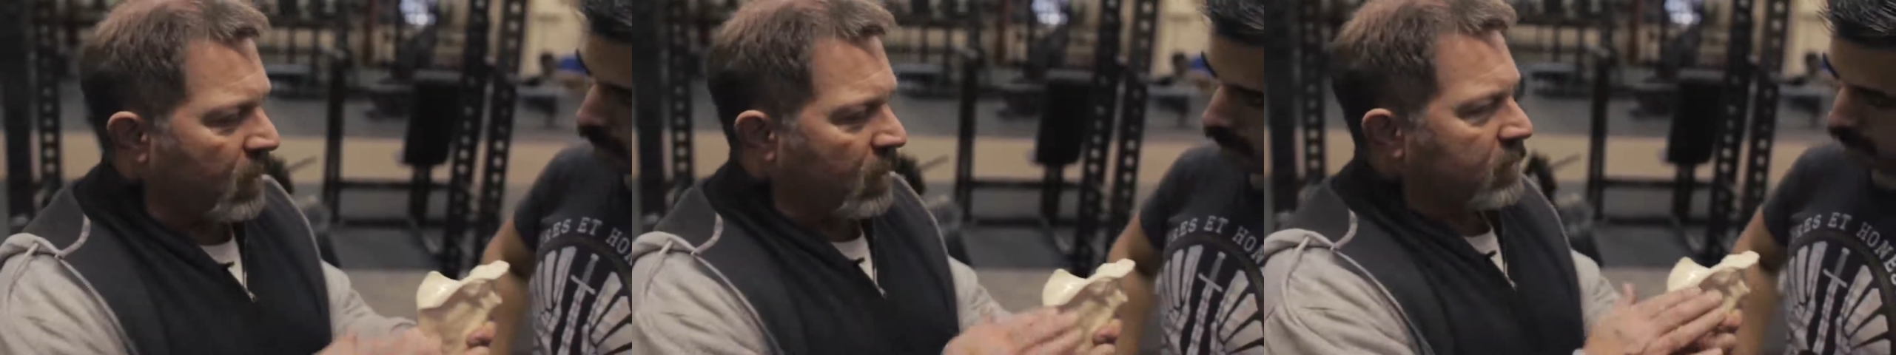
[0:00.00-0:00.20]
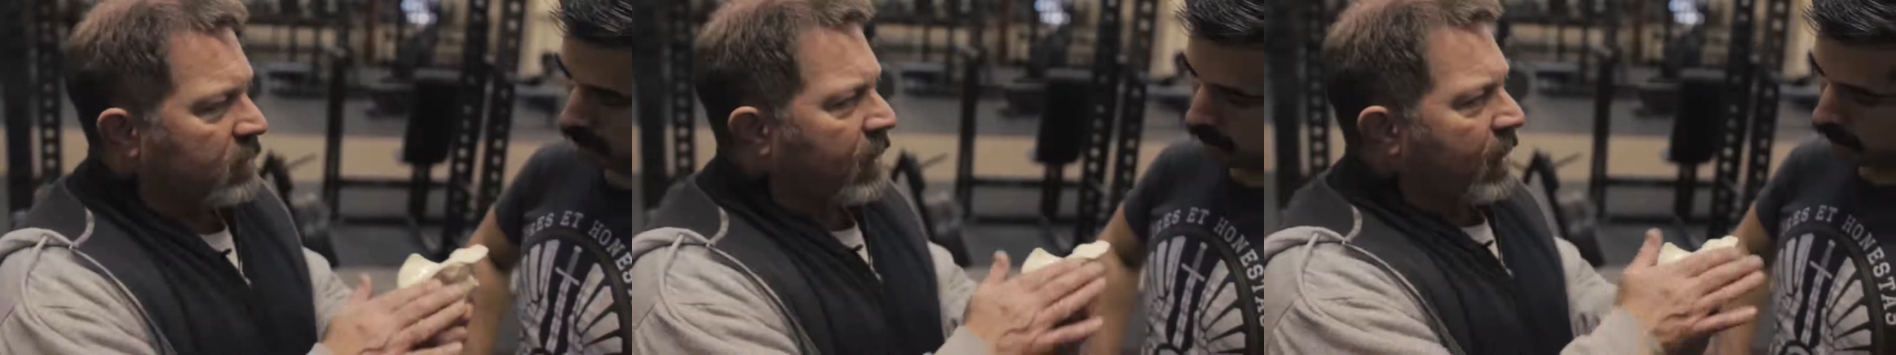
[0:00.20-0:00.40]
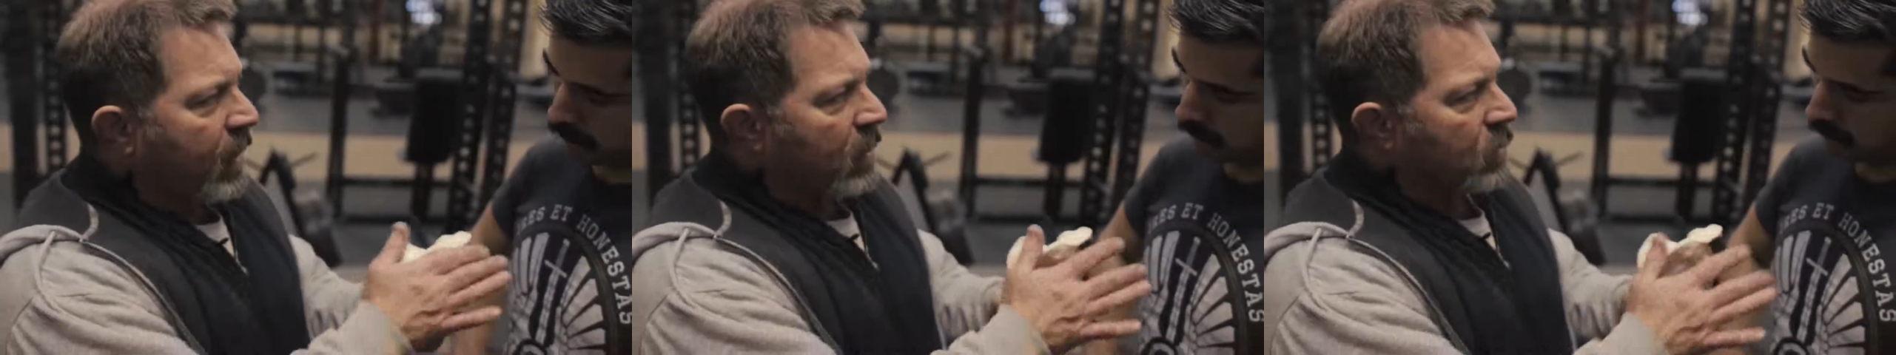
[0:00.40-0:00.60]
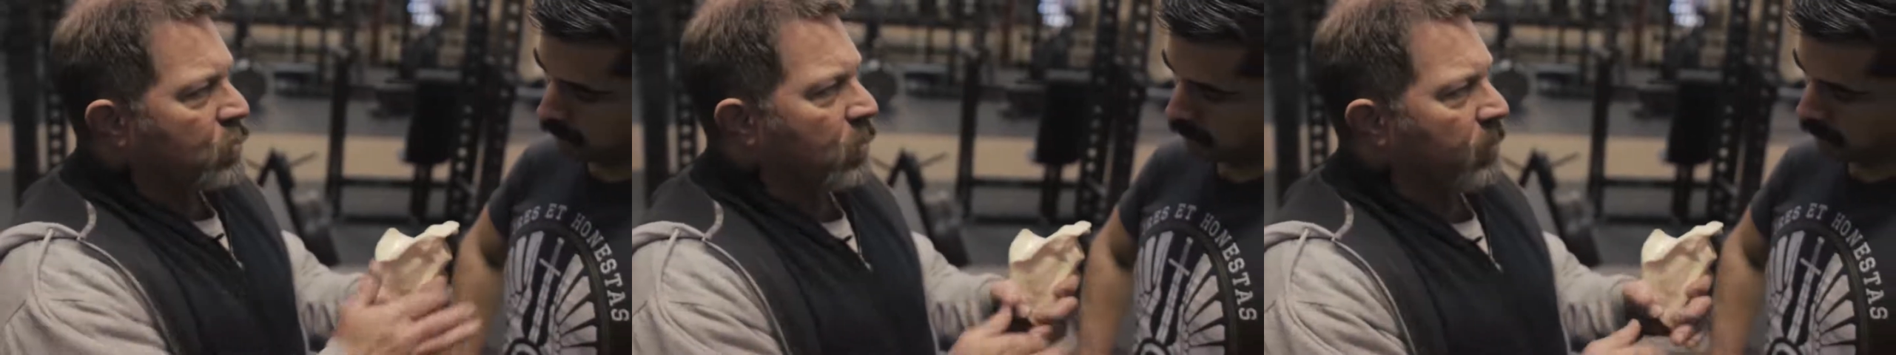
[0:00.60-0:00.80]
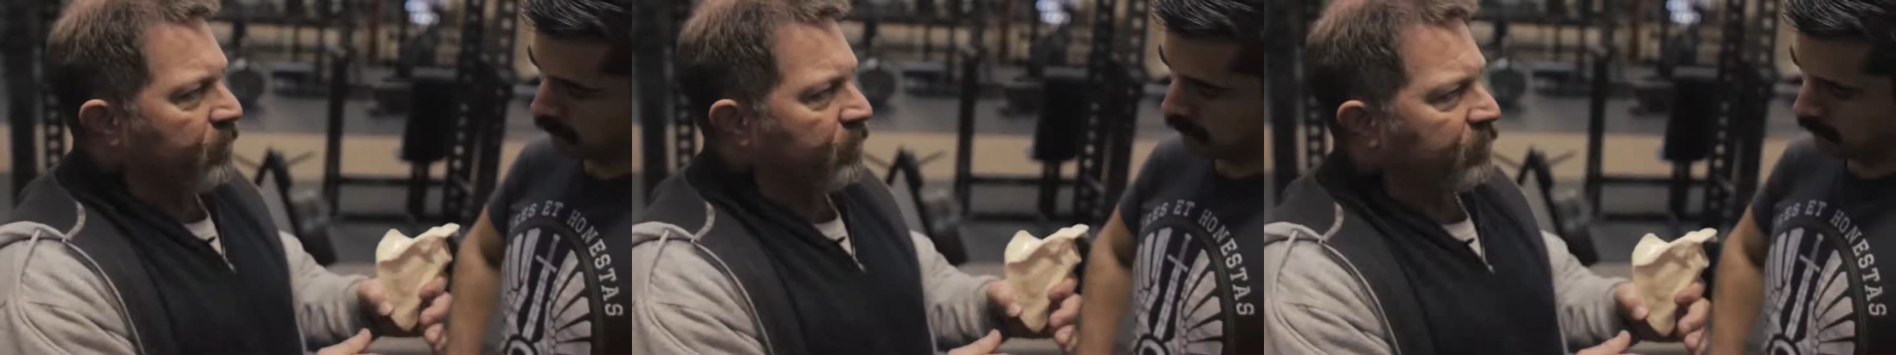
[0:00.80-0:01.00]

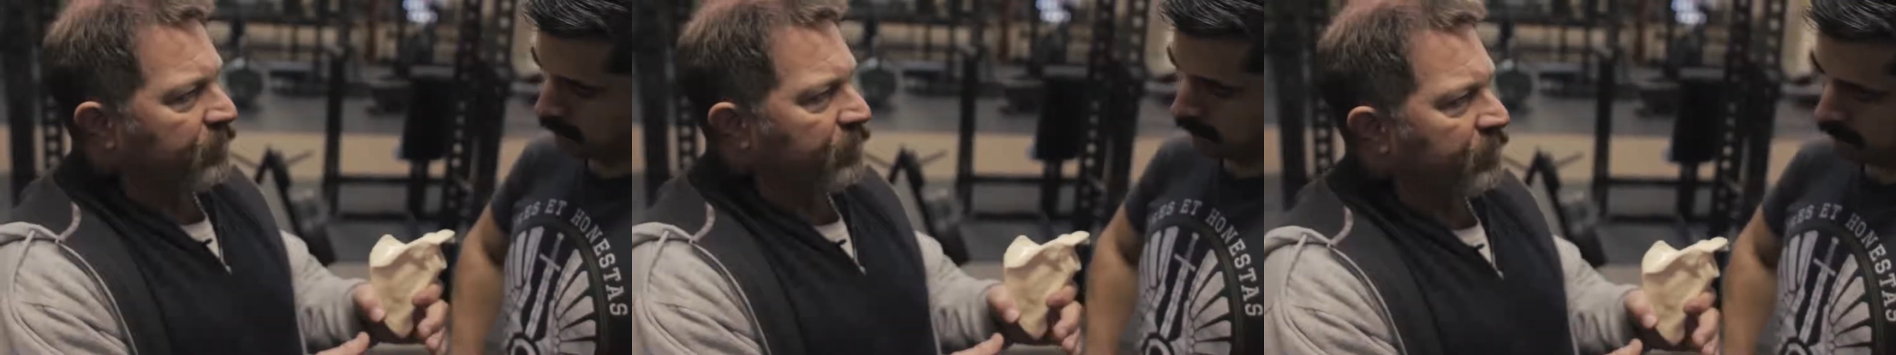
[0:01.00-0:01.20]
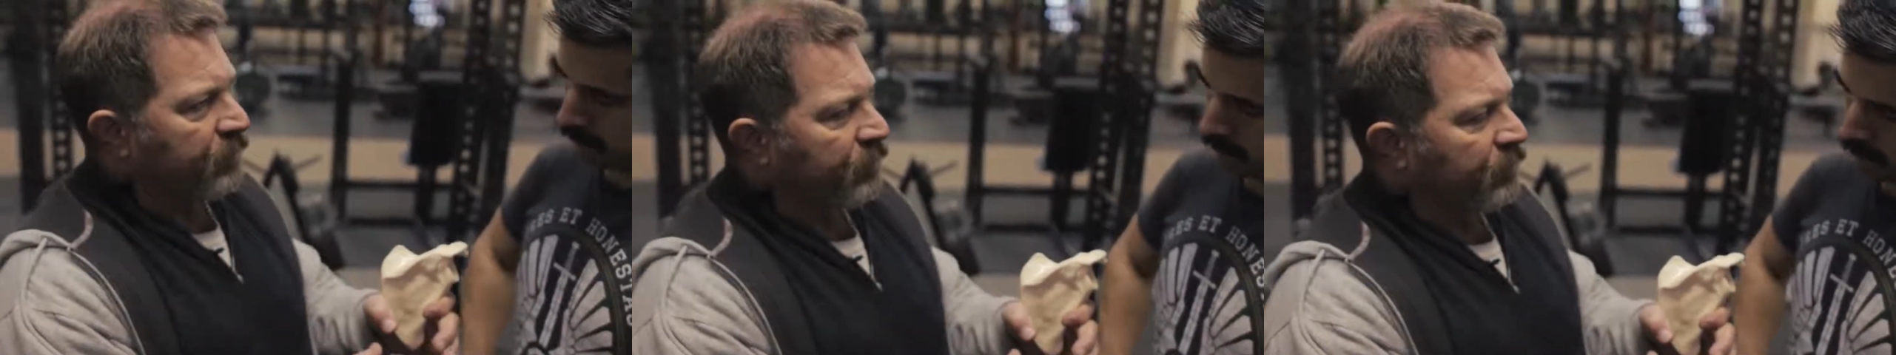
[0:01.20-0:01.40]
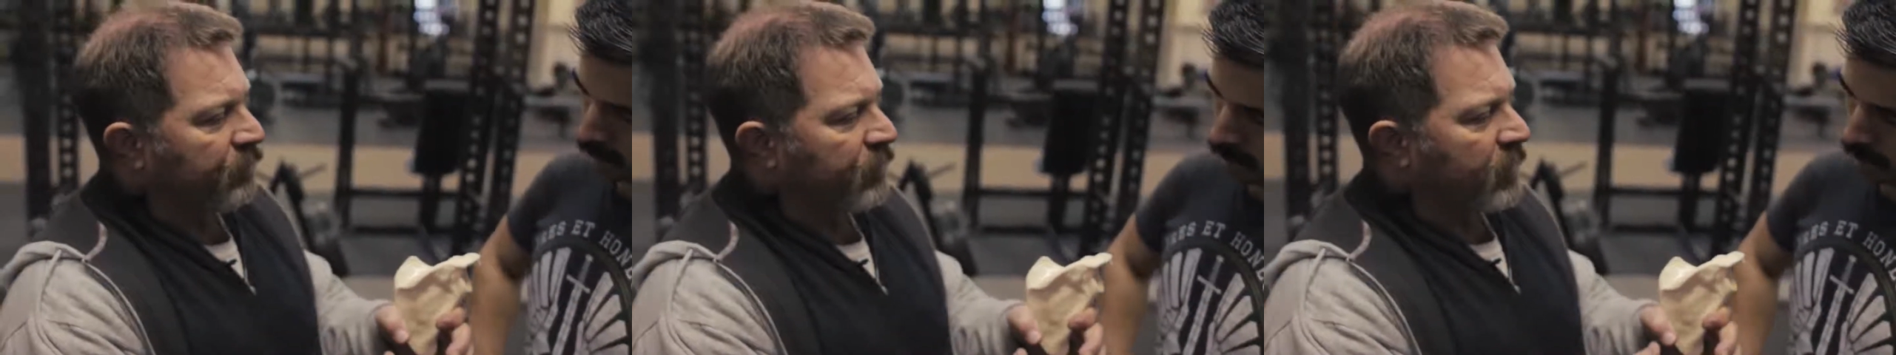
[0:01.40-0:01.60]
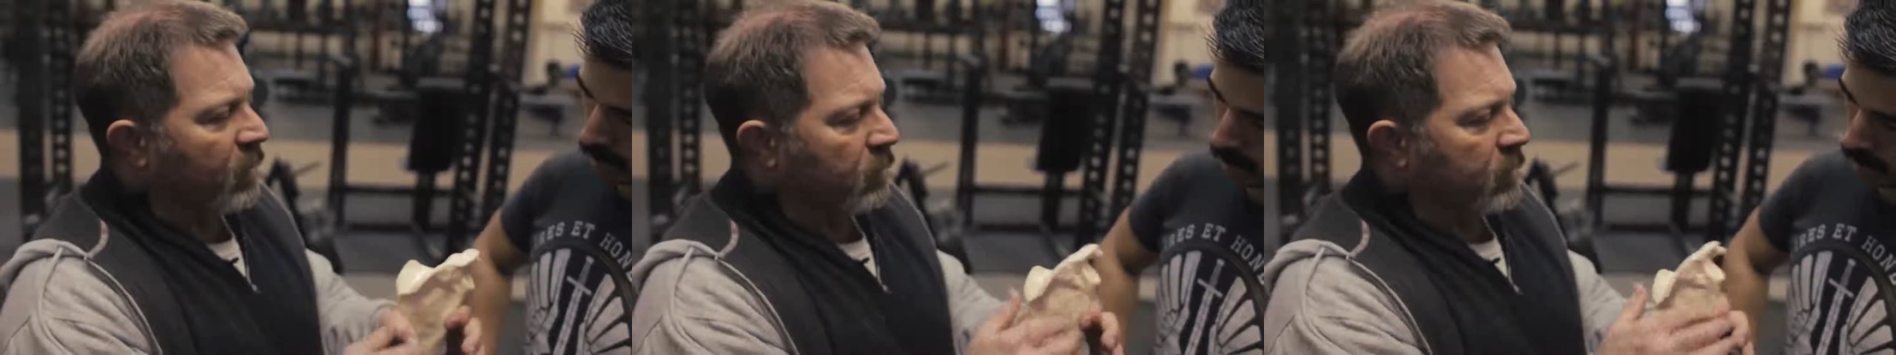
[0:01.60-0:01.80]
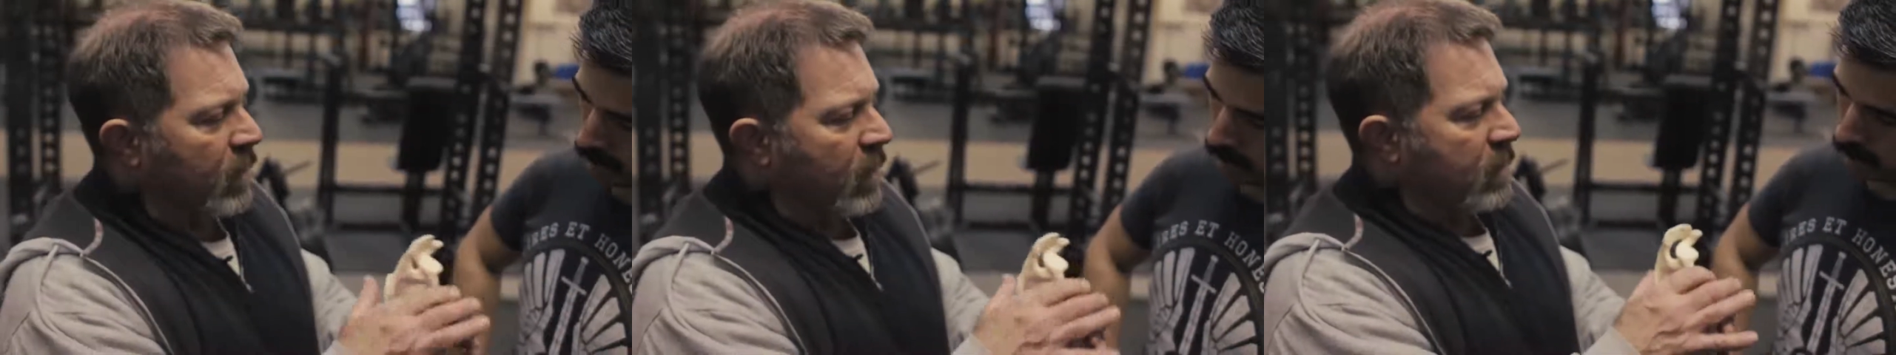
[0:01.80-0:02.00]
attach.
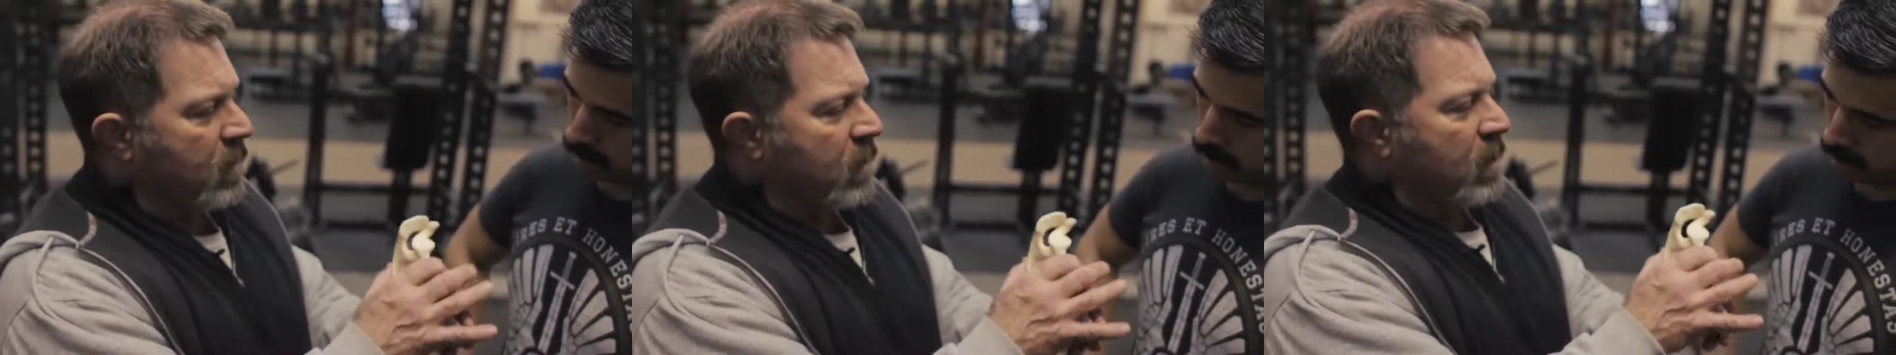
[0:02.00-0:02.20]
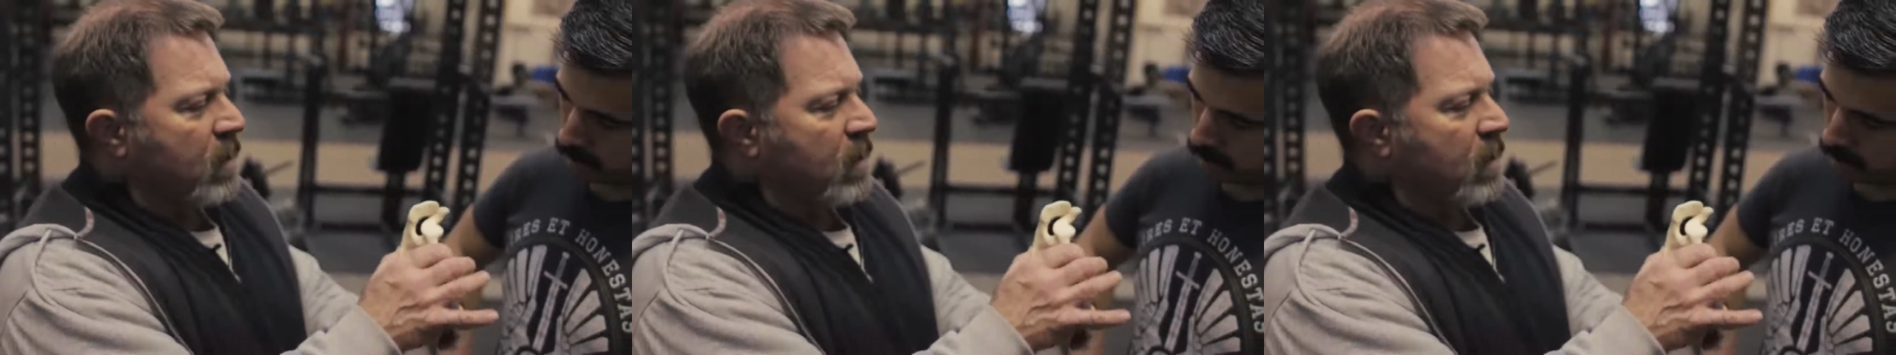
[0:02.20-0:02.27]
Okay?